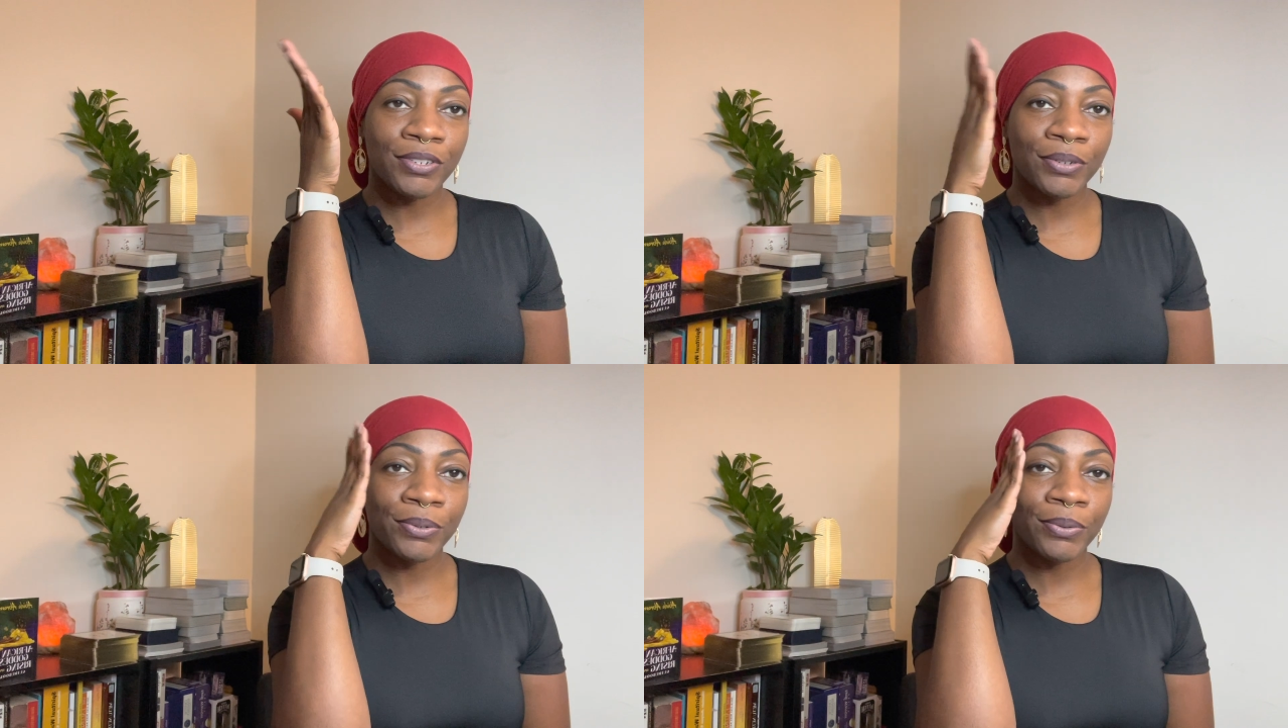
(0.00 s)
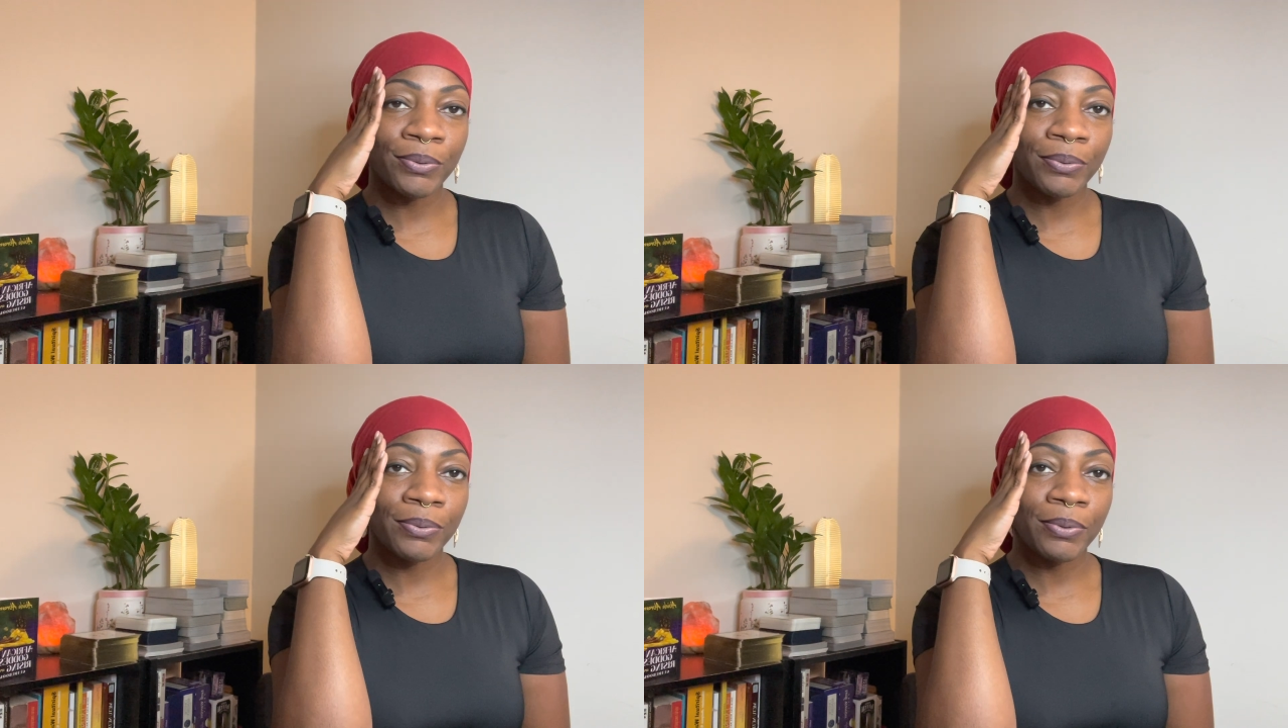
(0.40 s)
you
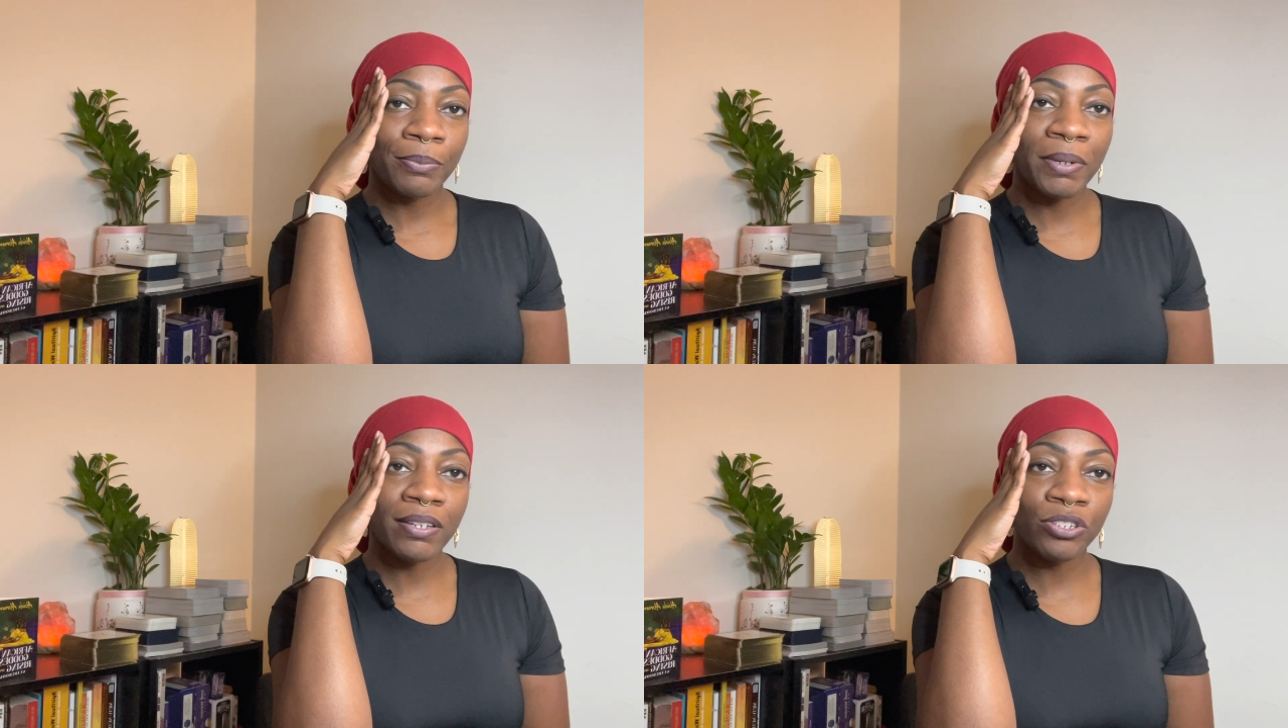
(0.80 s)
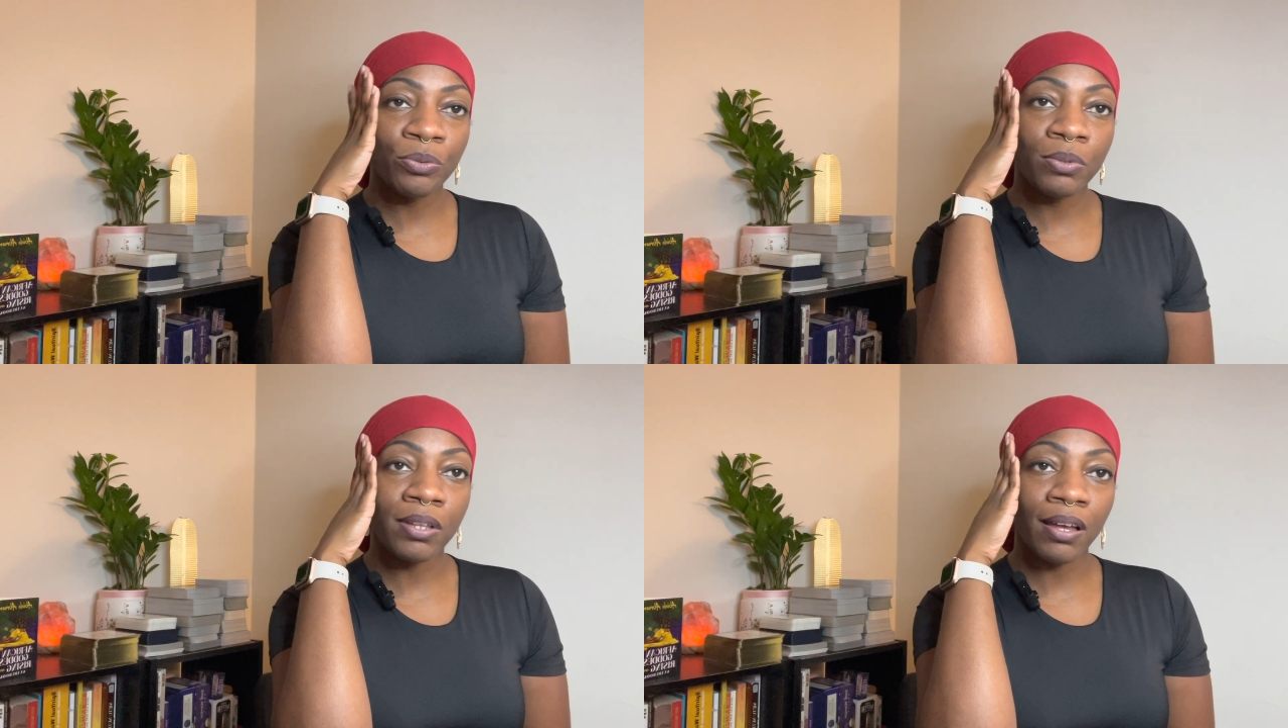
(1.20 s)
because you
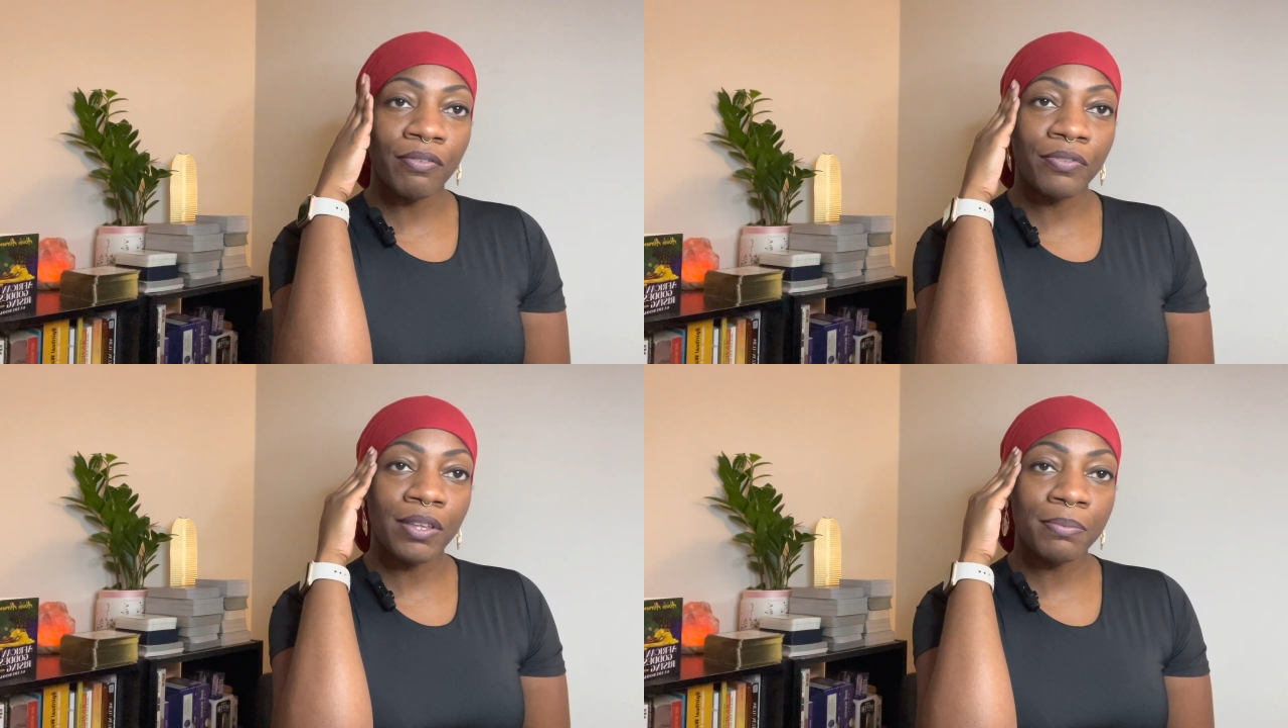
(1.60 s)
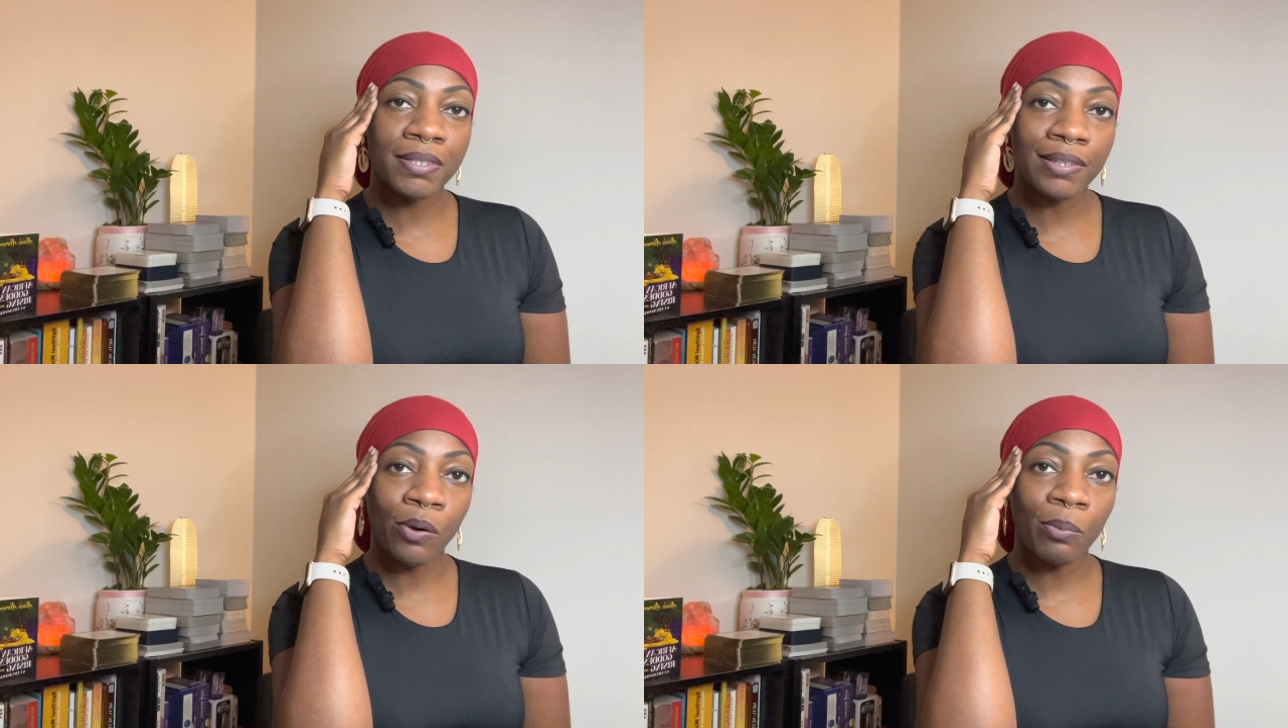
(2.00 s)
love them
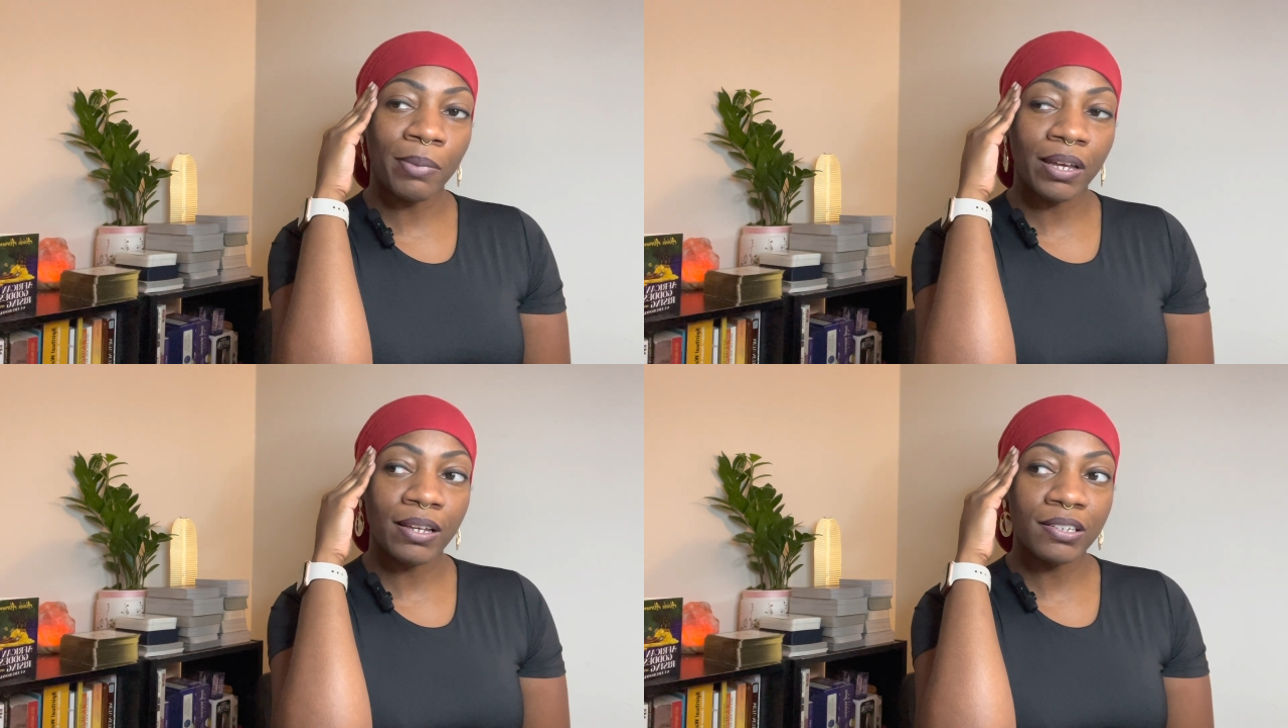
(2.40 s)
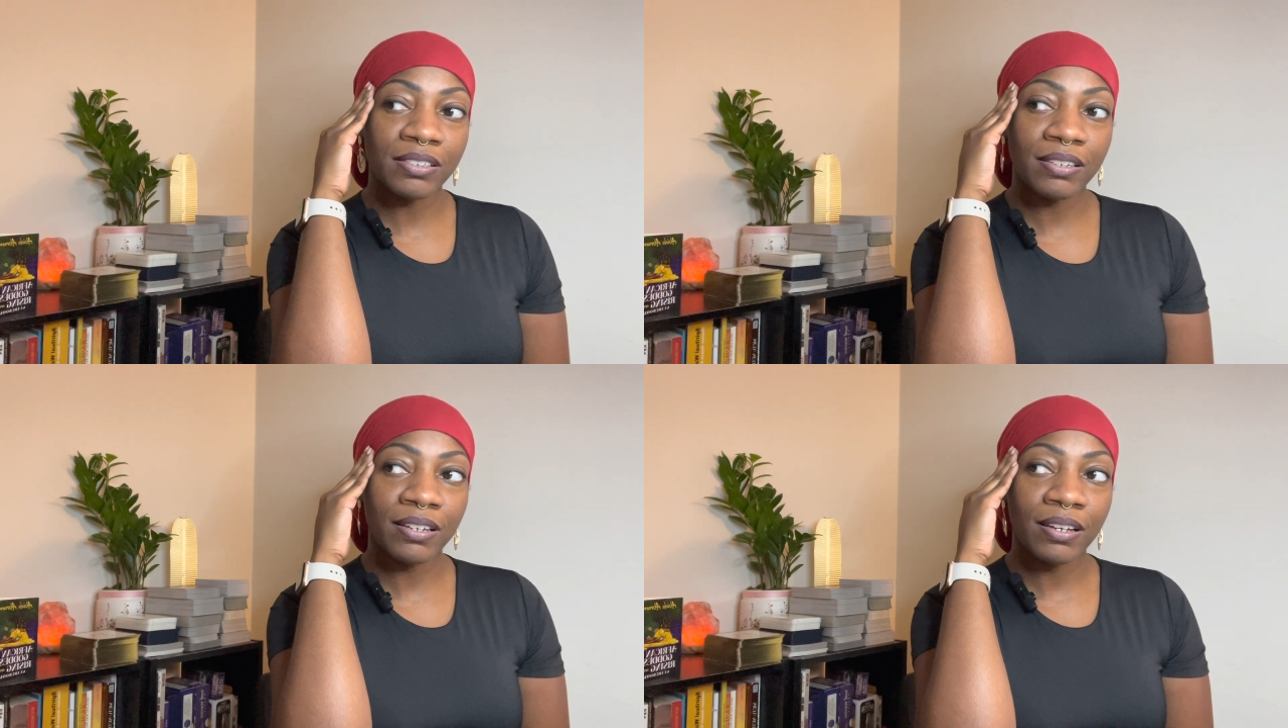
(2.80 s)
so much.